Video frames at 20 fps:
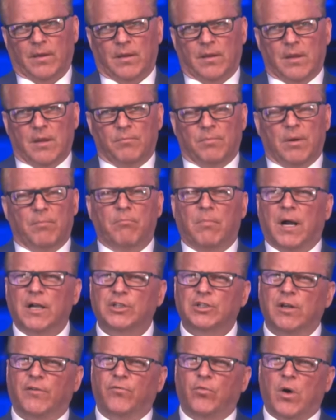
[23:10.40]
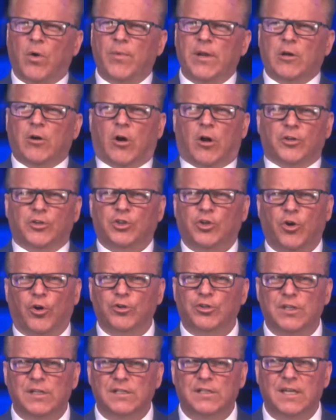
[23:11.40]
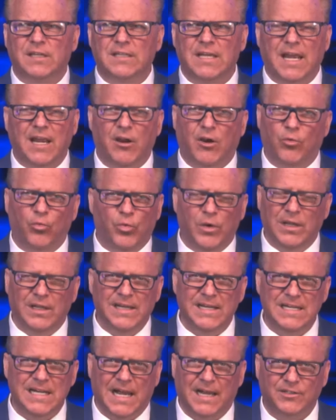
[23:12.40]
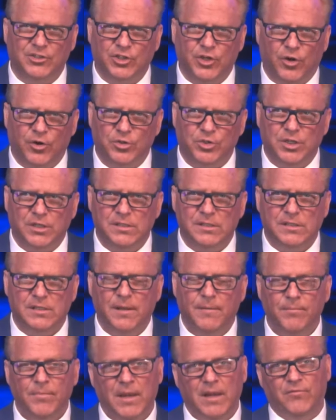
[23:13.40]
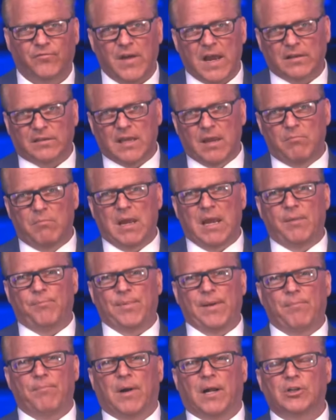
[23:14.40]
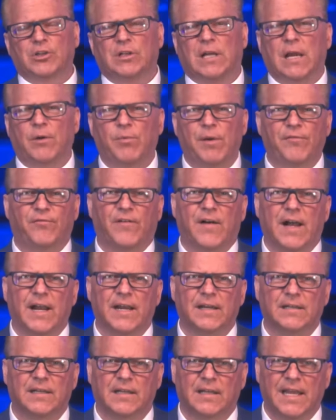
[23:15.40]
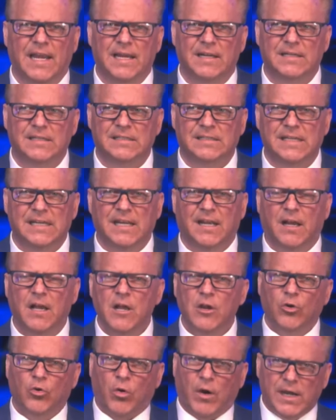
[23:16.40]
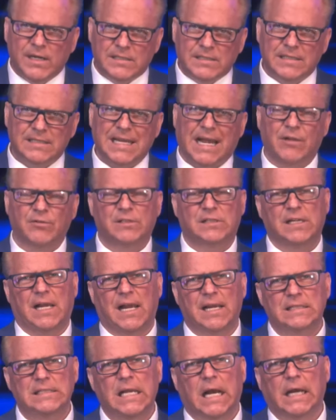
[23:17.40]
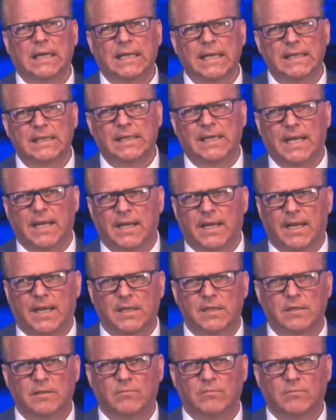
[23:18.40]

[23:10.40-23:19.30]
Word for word: But much of what we call churches today are really not churches. In fact, they may be much like we find in Laodicea Christ is outside knocking to get in.